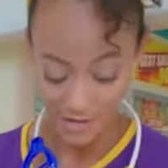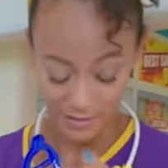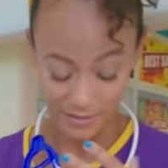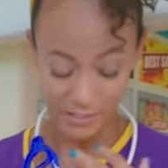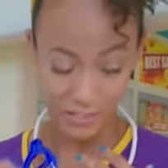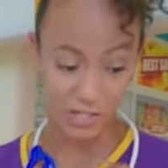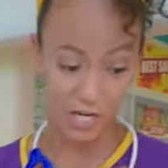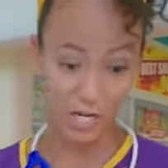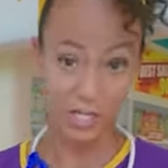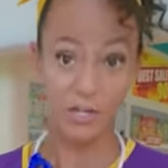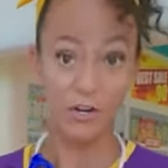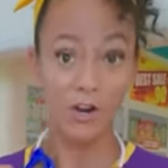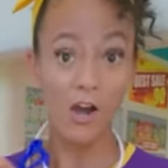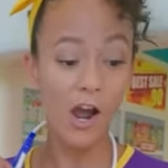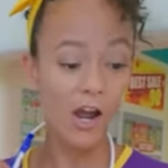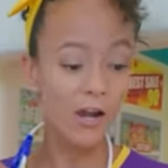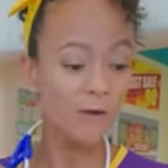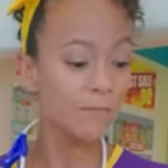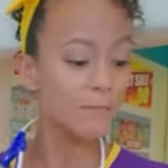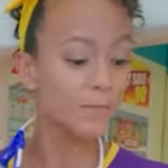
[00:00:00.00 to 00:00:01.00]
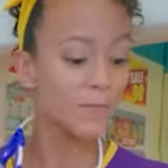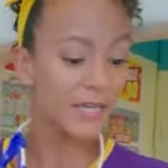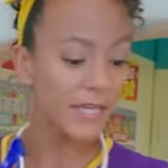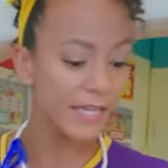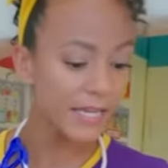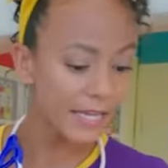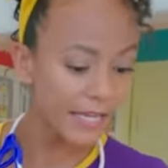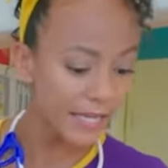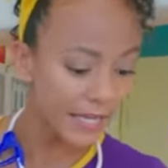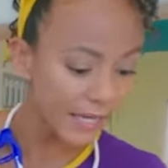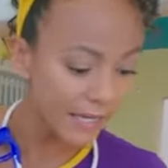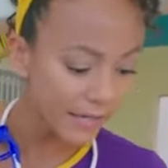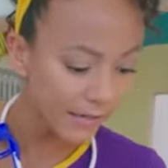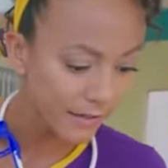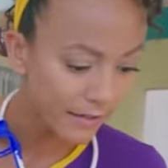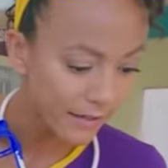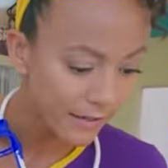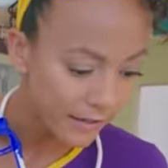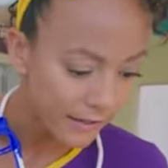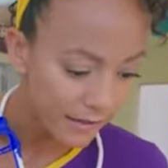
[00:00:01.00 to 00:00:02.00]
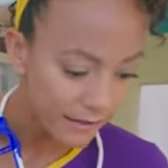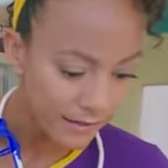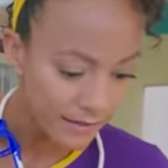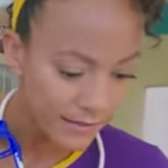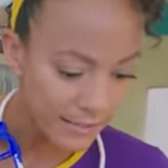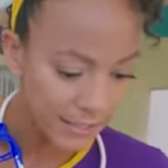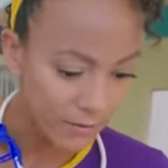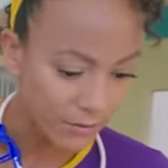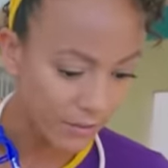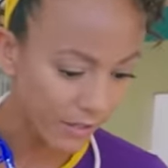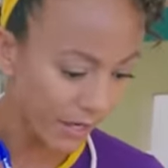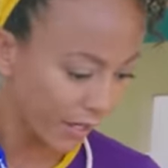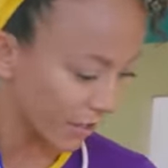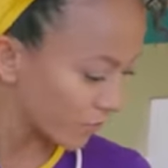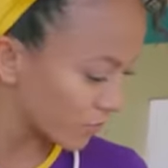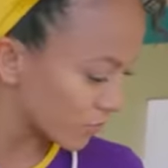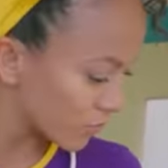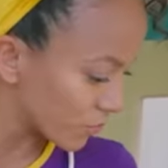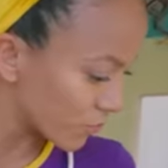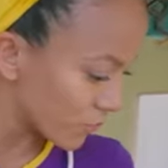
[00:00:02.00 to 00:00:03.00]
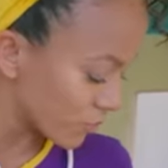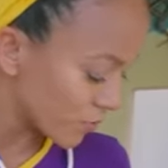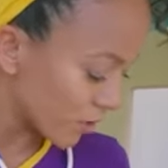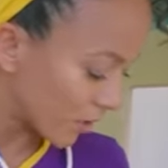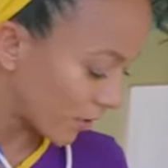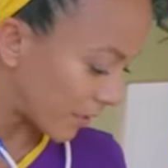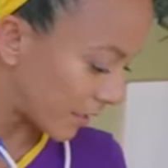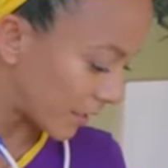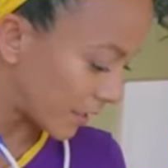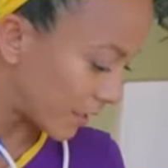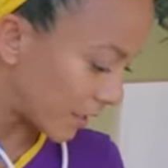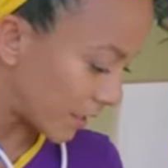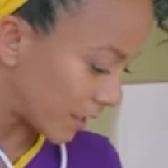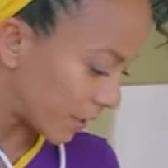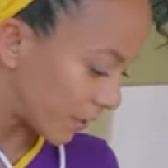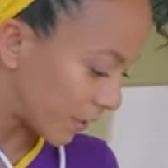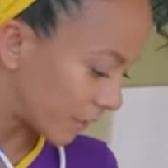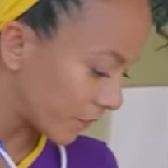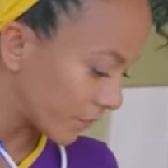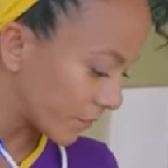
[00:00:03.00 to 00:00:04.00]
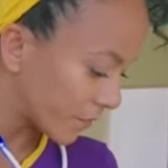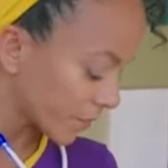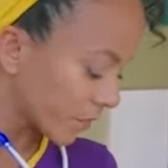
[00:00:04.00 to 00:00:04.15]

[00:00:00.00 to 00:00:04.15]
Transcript: They check your heartbeat, see what kind of tools are in here.